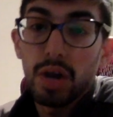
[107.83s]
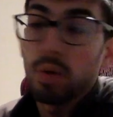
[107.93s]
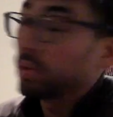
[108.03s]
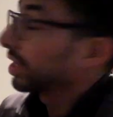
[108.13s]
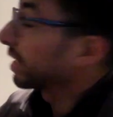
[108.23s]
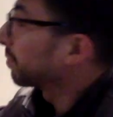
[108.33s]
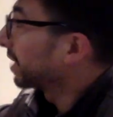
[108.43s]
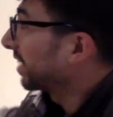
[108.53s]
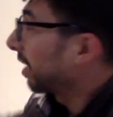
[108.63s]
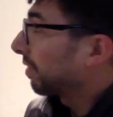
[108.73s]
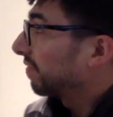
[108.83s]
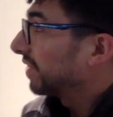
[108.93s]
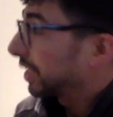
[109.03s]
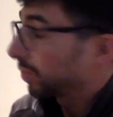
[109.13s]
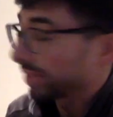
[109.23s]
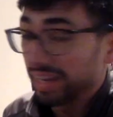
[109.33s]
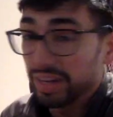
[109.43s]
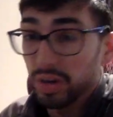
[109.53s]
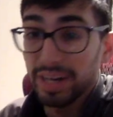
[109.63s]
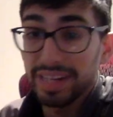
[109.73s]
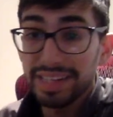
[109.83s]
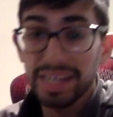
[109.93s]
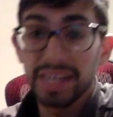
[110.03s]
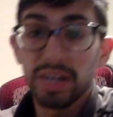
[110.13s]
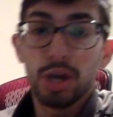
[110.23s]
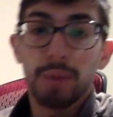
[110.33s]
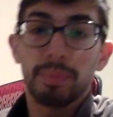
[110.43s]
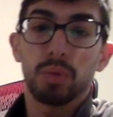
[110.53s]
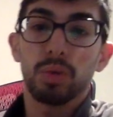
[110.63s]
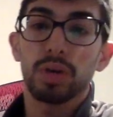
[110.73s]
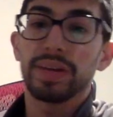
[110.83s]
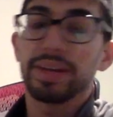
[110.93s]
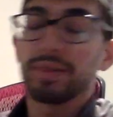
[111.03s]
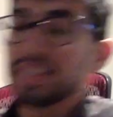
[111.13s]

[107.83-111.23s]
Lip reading: We're going to blend that with V equals IR in a second, but I want to write out a